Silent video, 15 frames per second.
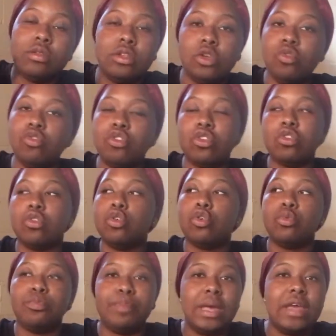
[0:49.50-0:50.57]

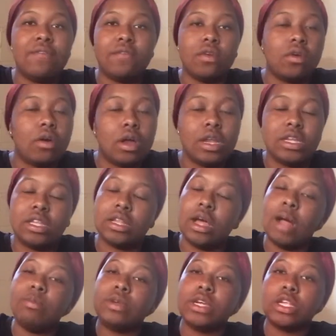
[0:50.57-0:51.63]
YouTube beef and all this
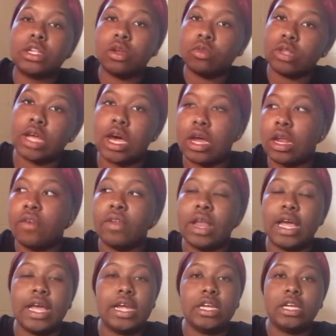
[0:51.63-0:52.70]
stuff. I'm just so tired of it.
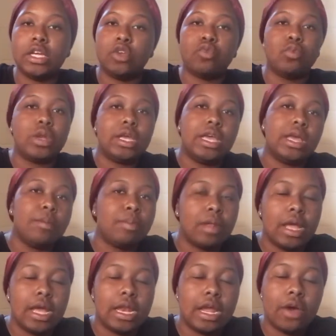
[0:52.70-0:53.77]
Like, it's just really getting
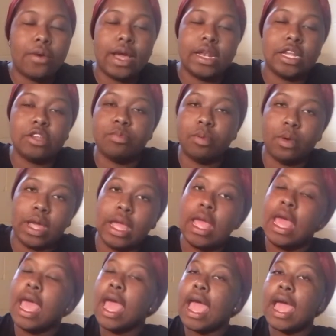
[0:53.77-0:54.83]
played out at this point.
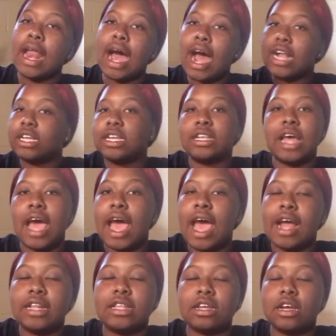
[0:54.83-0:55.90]
And I just
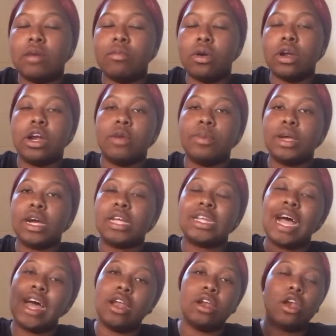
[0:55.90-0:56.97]
had to come on here because
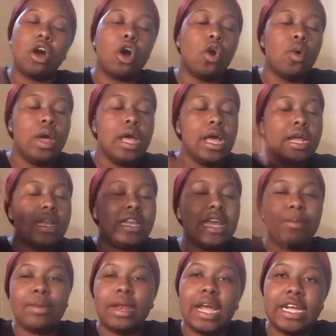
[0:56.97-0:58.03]
I know
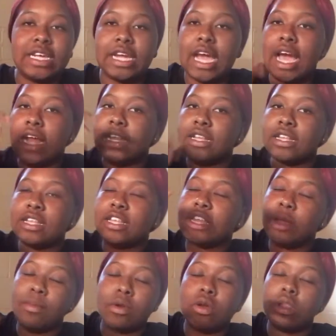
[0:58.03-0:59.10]
Demi Nation had this
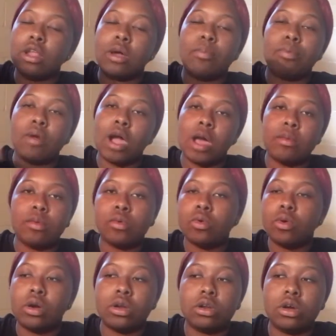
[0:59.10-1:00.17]
similar little problem
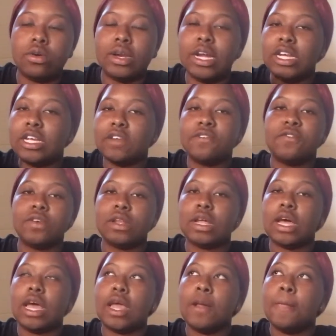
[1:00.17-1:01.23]
going on. And I just feel
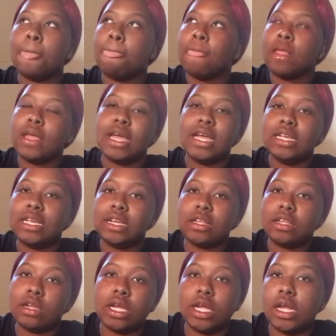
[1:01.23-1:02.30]
like
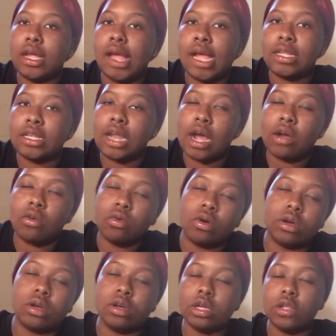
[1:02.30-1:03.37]
it's not
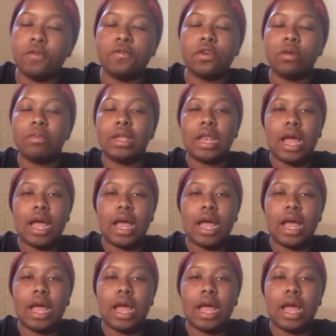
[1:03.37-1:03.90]
going good, you feel me?